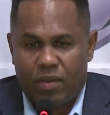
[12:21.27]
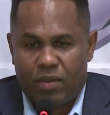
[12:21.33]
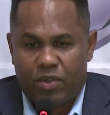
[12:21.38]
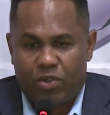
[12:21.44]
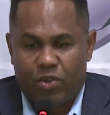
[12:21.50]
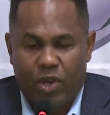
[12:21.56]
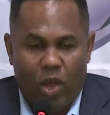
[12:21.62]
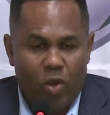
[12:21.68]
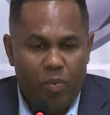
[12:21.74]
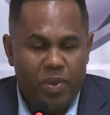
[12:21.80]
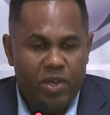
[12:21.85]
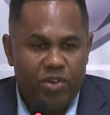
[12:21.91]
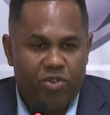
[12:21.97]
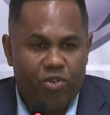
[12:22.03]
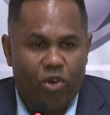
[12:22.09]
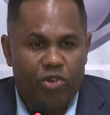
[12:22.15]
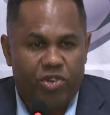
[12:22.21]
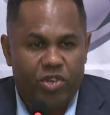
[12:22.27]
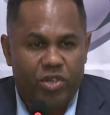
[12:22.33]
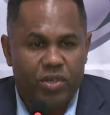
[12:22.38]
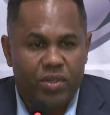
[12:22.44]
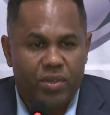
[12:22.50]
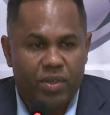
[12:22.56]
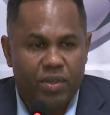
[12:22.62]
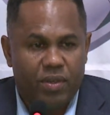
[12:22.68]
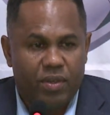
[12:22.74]
So that will be the structure.
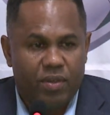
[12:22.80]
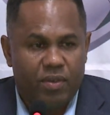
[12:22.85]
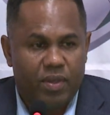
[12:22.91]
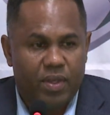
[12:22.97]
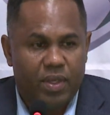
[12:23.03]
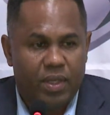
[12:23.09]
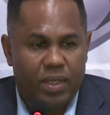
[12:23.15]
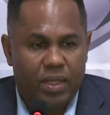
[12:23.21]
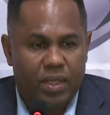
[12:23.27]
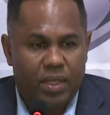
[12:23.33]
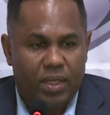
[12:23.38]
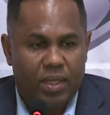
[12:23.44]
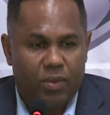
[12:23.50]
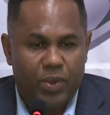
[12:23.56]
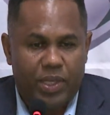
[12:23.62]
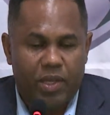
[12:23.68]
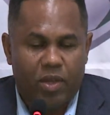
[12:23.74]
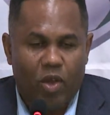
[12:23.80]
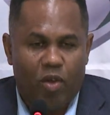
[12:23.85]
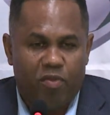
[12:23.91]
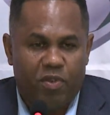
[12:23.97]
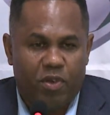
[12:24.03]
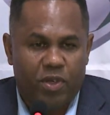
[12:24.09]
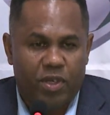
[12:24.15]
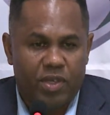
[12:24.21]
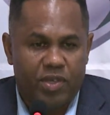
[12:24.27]
We kick off
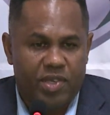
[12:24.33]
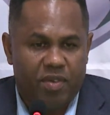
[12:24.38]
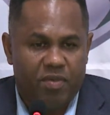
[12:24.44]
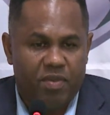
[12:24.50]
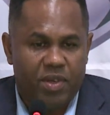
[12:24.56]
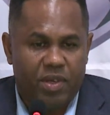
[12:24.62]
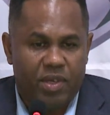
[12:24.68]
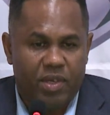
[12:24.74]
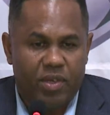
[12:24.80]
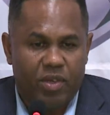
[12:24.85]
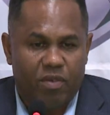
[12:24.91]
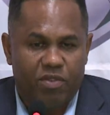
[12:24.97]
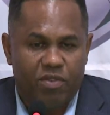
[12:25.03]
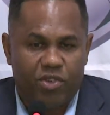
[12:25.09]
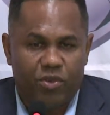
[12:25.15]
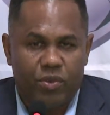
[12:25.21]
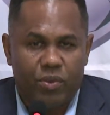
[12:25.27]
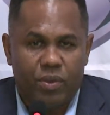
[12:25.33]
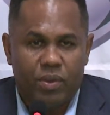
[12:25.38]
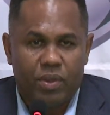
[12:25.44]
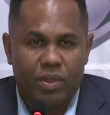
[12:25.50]
on the 17th of June,